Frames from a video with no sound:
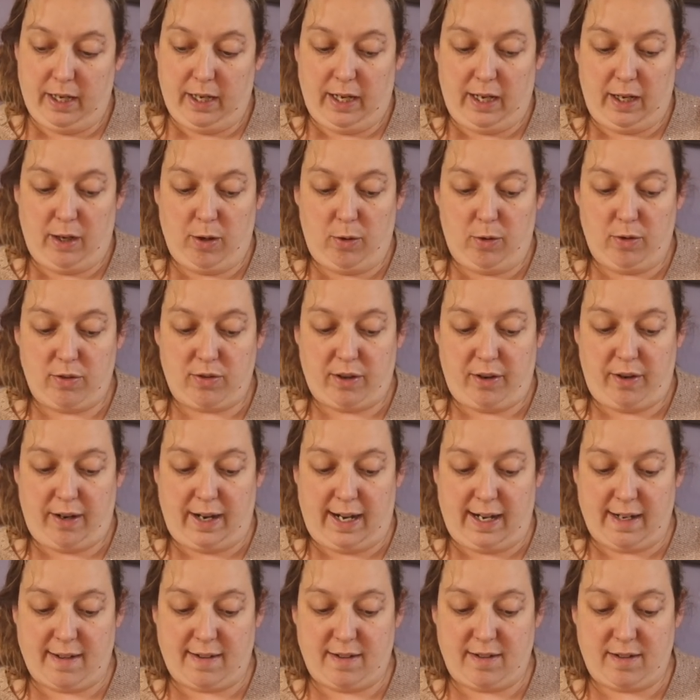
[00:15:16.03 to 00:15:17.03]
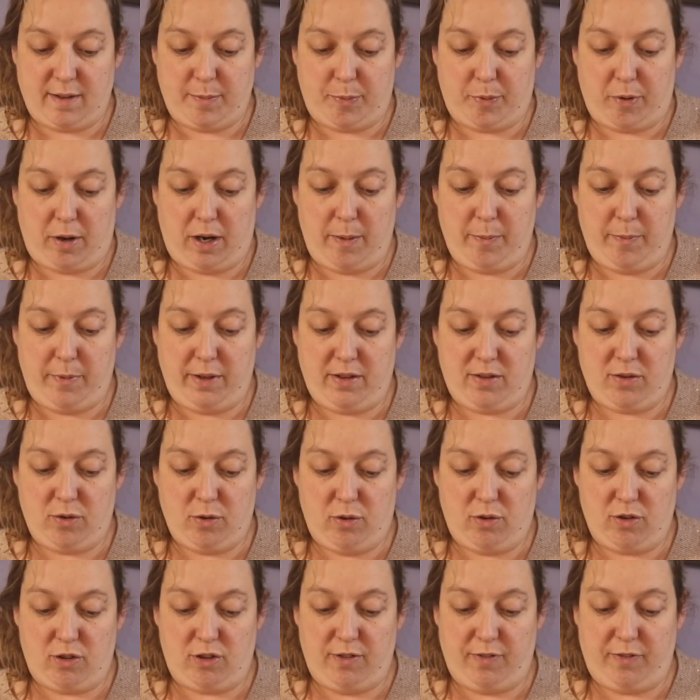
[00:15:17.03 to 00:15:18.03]
It also acts as a primary
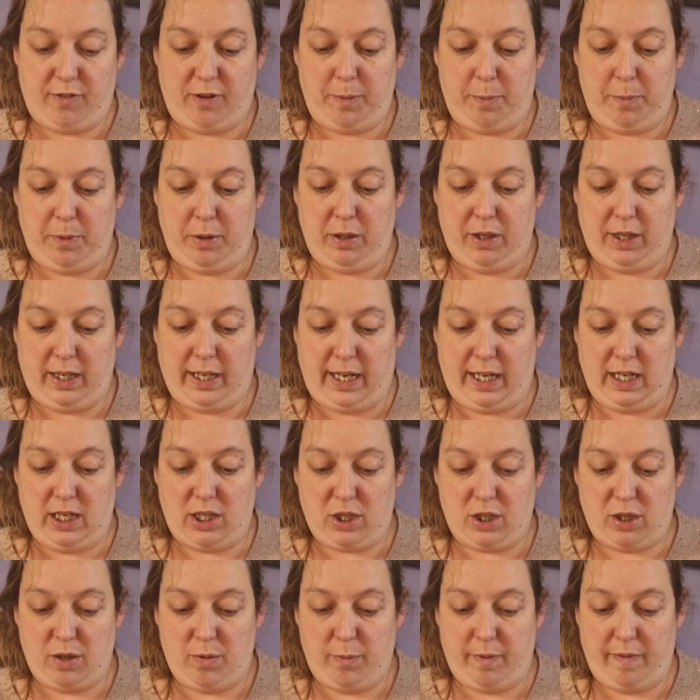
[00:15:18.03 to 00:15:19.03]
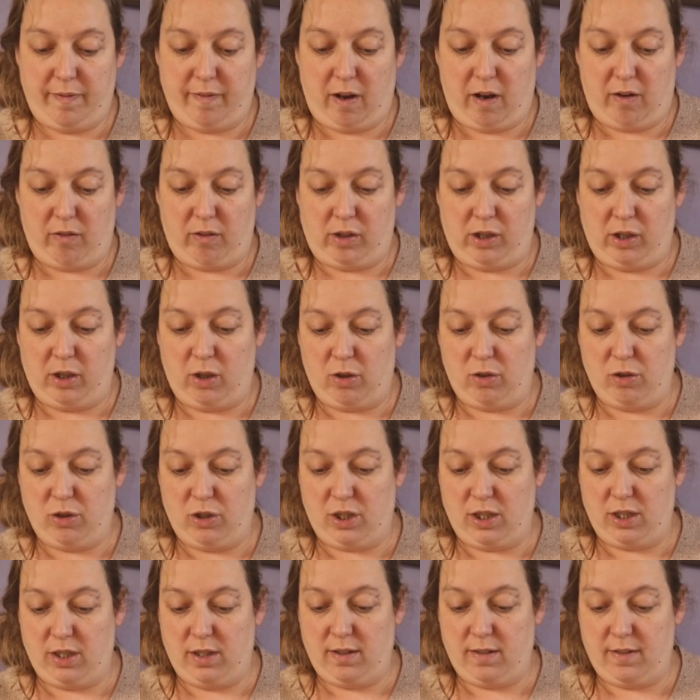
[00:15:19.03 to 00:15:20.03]
source of communication with our
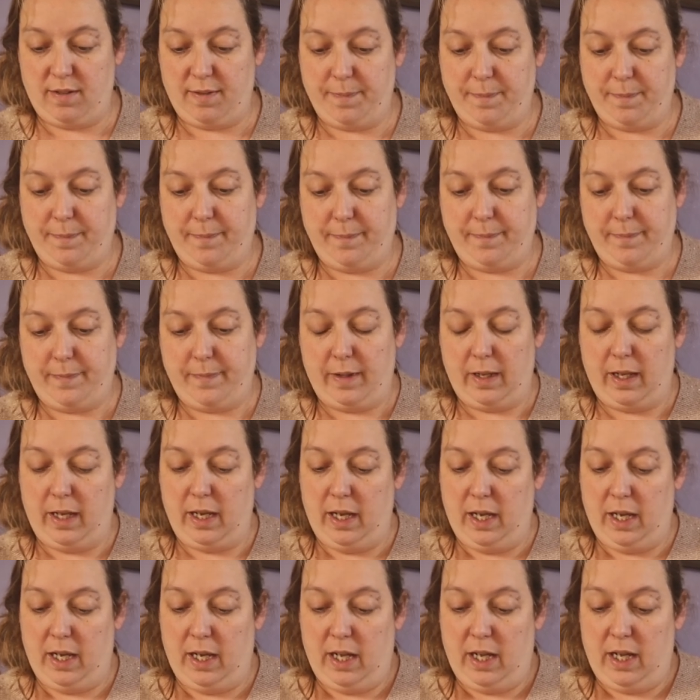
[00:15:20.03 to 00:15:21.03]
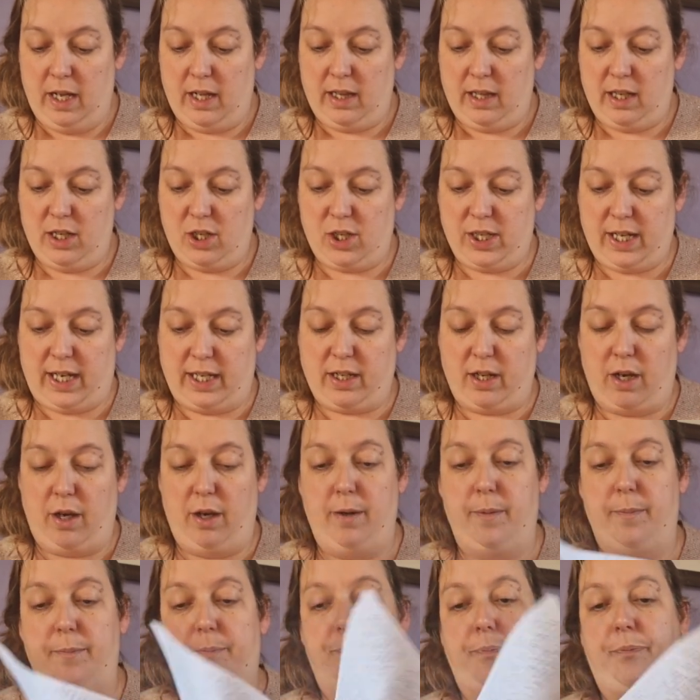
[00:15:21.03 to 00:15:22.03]
unconscious. The
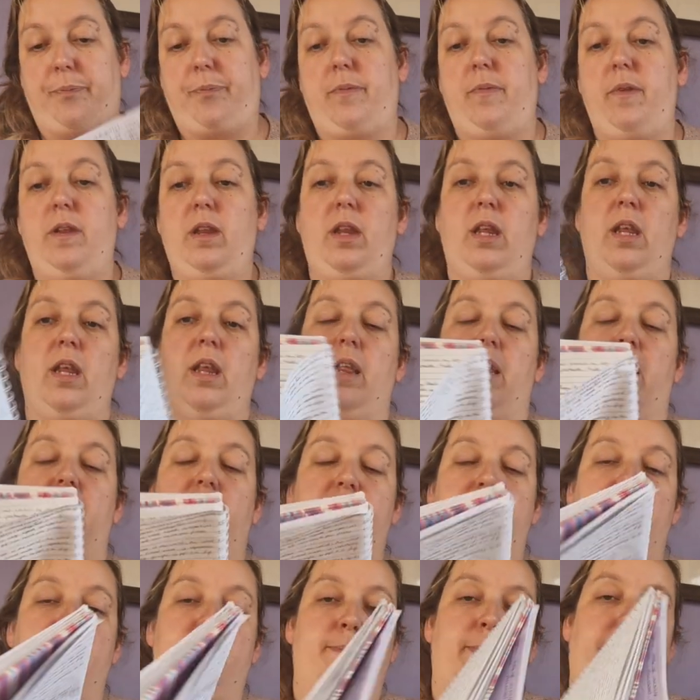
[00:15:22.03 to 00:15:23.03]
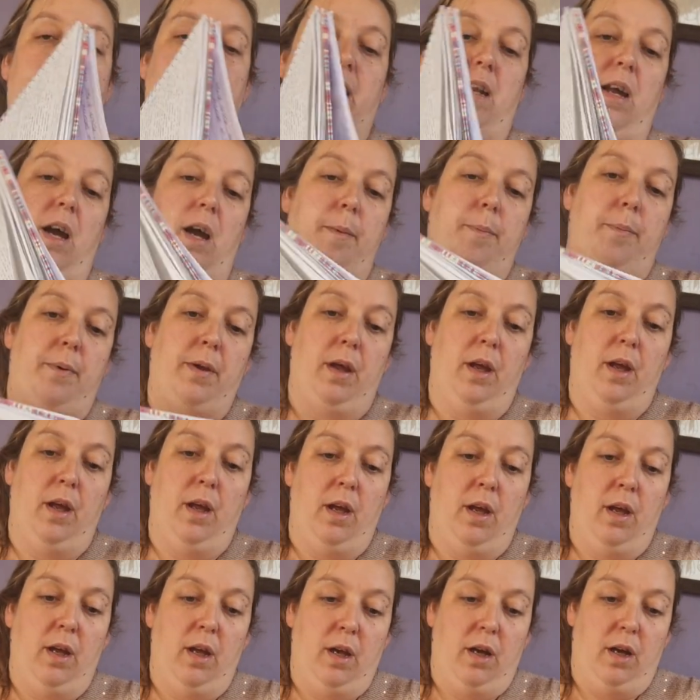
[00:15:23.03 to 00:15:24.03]
shadow. This is made up
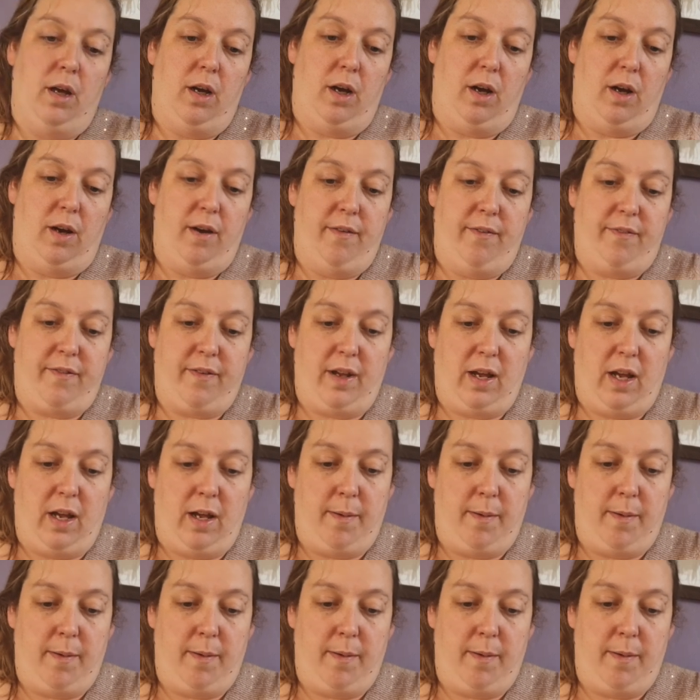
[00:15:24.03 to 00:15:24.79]
of